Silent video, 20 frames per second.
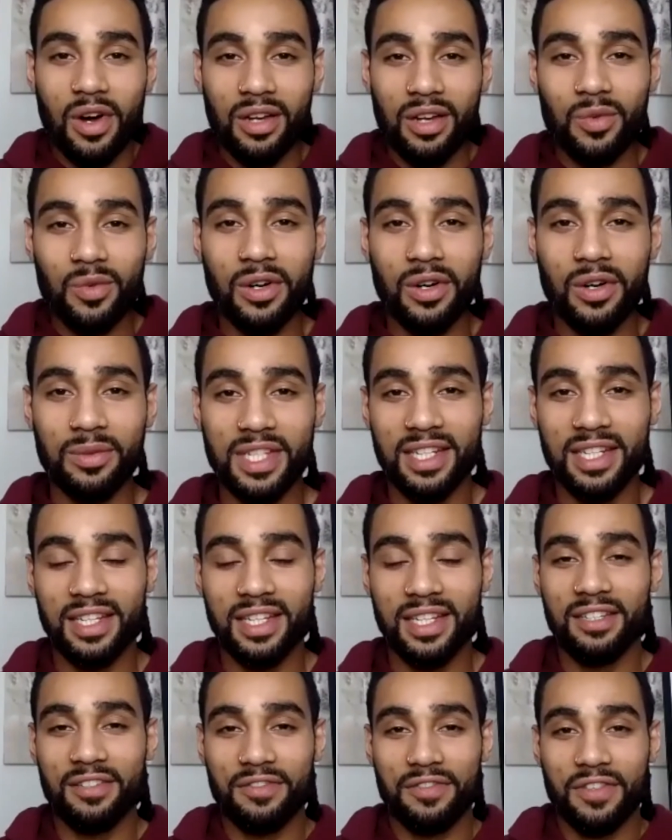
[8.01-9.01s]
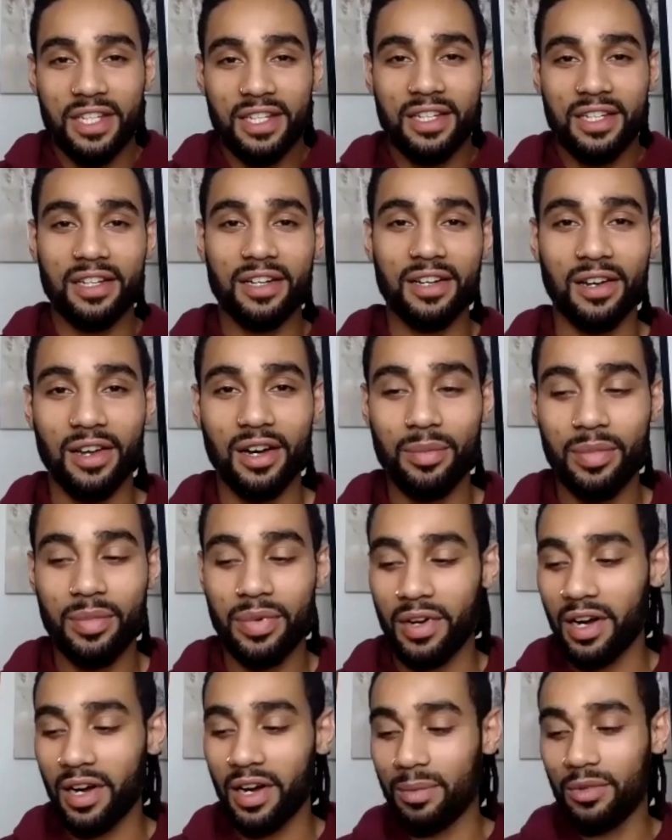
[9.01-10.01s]
welcome to the Elite Thinking Club.
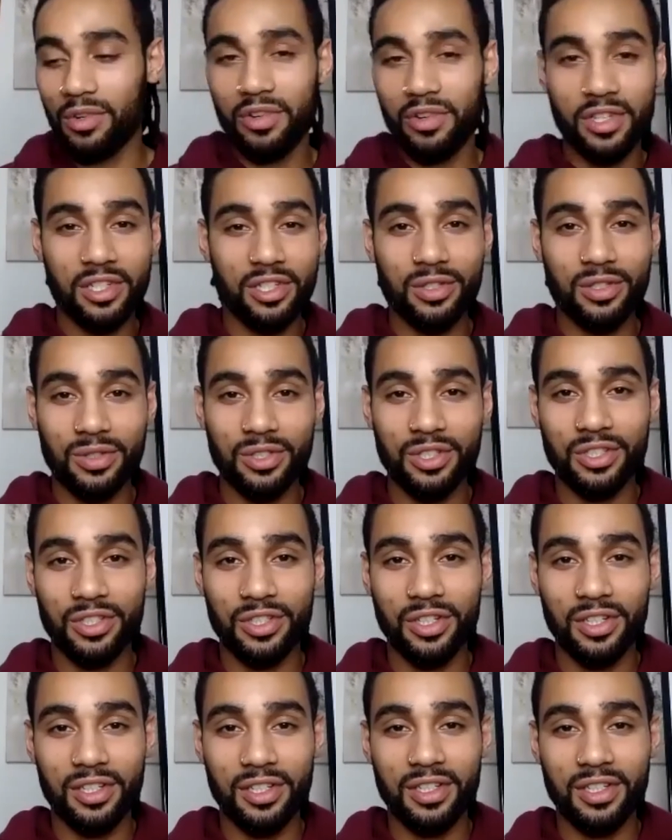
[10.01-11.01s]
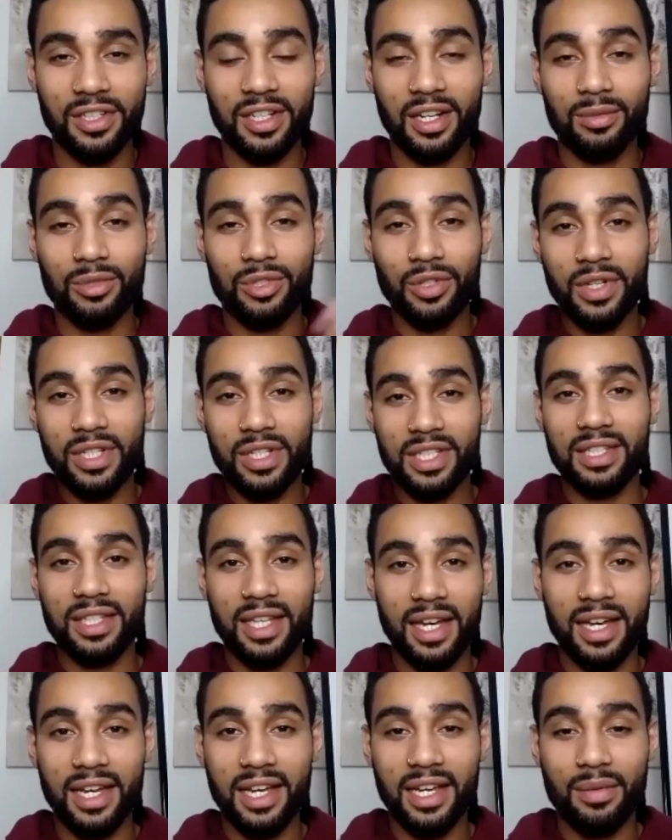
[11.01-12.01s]
I'm Chris Jules Julian and I'm joined
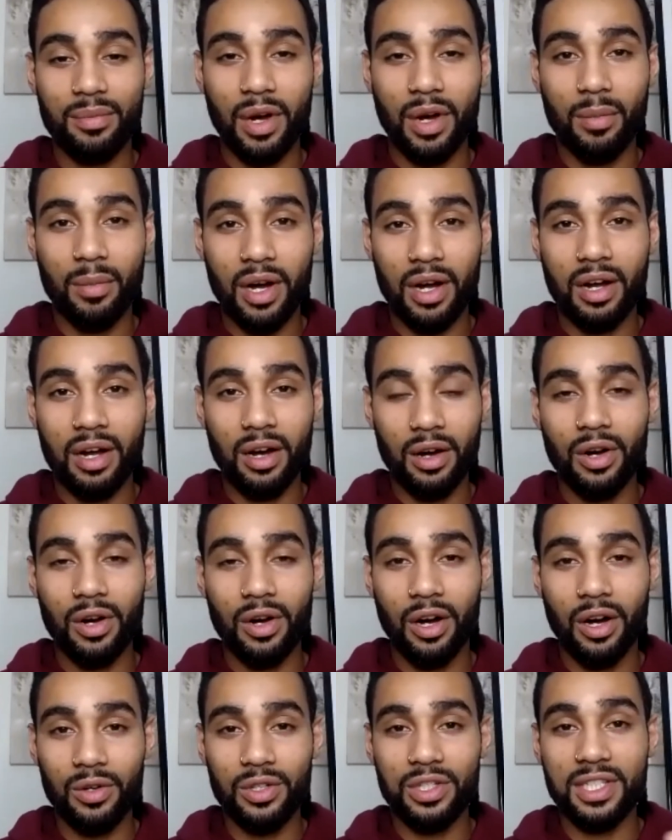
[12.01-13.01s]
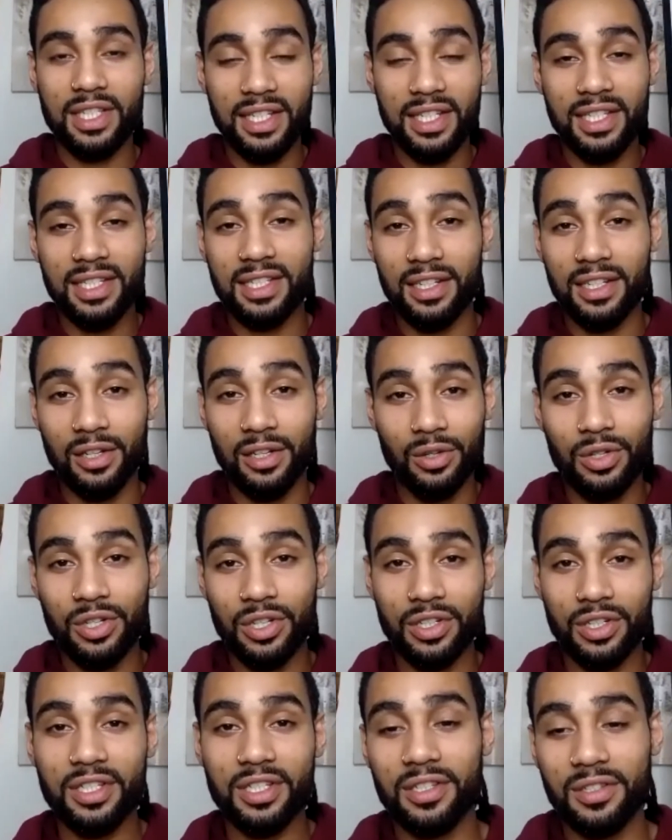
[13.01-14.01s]
today by my co-hosts Liz and
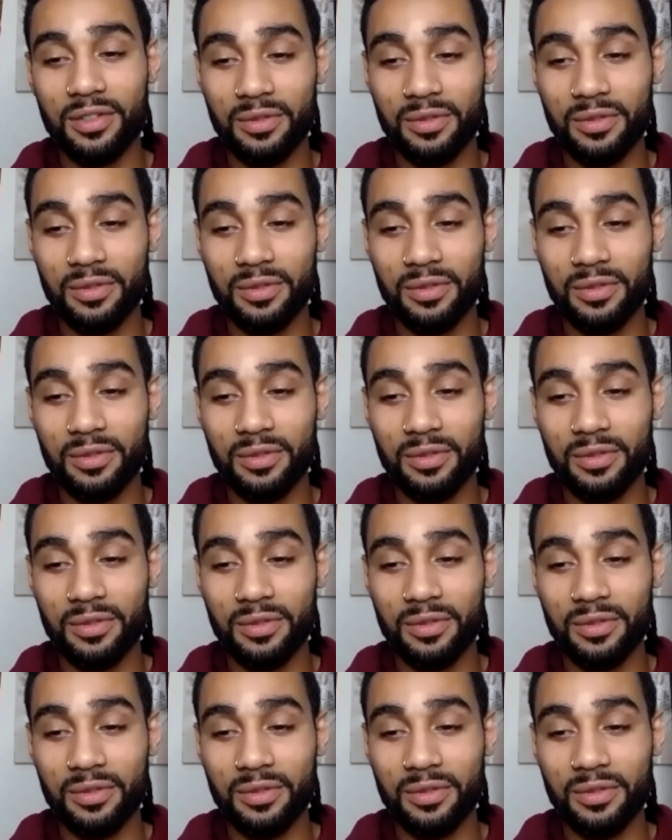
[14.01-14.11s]
Lucas.